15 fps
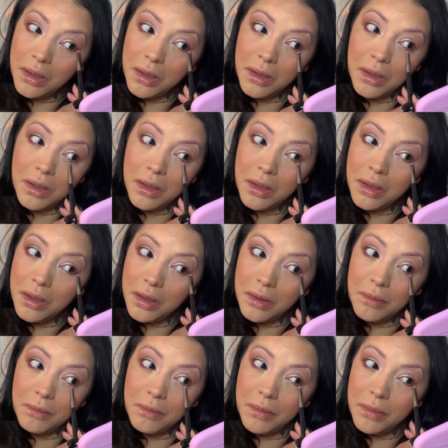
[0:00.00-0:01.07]
Not
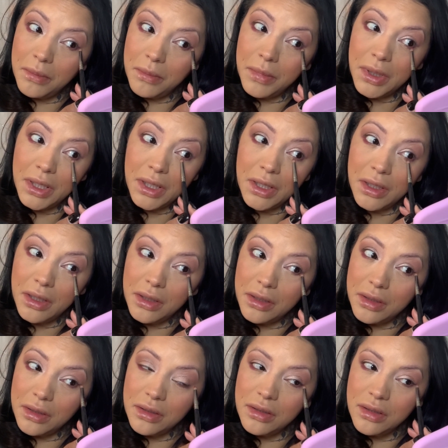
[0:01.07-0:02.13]
bad.
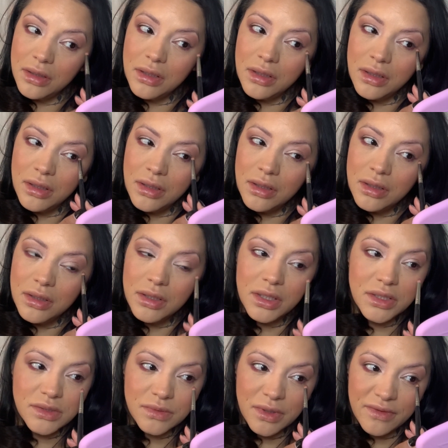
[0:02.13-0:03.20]

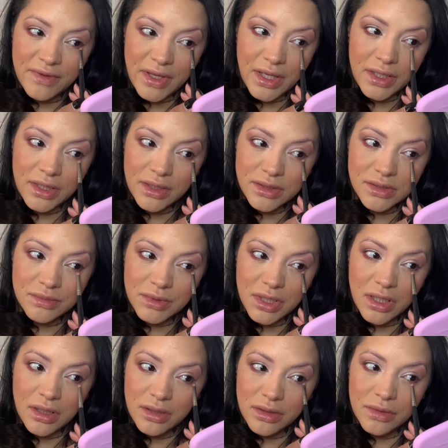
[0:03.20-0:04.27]
Nice way of adding some
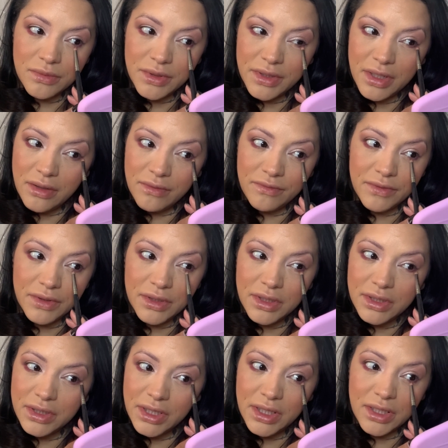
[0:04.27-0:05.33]
color without
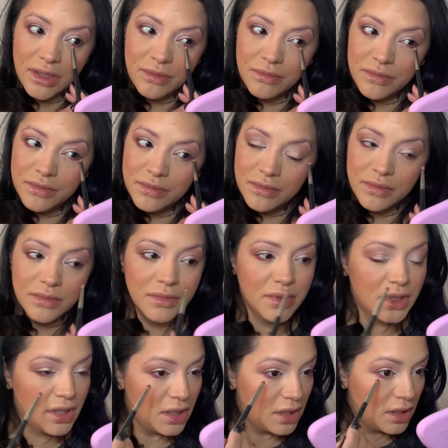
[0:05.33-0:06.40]
feeling like I'm
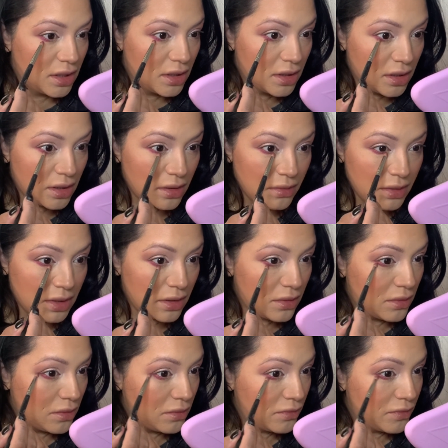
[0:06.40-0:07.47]
going
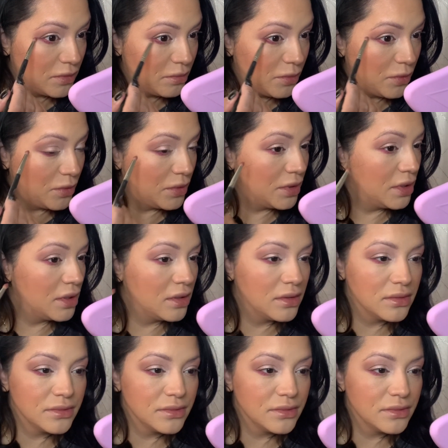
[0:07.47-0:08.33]
overboard.